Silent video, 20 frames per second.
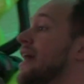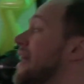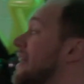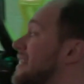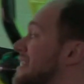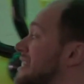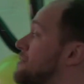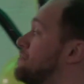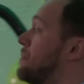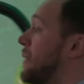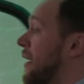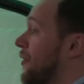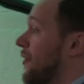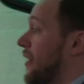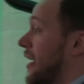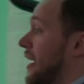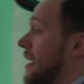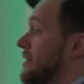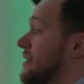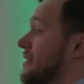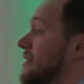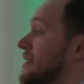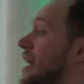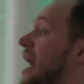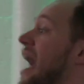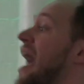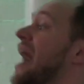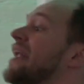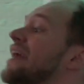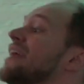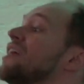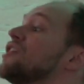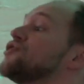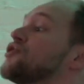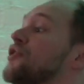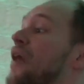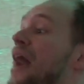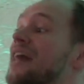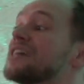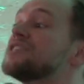experience, and it
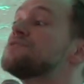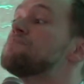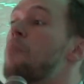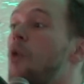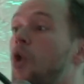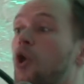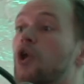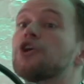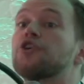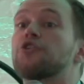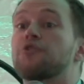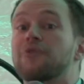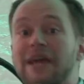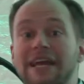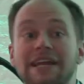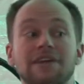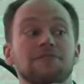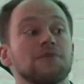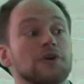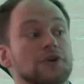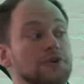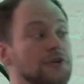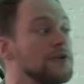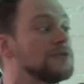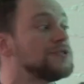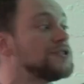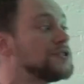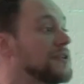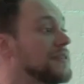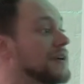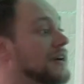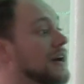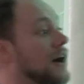attracts more creative recruits to the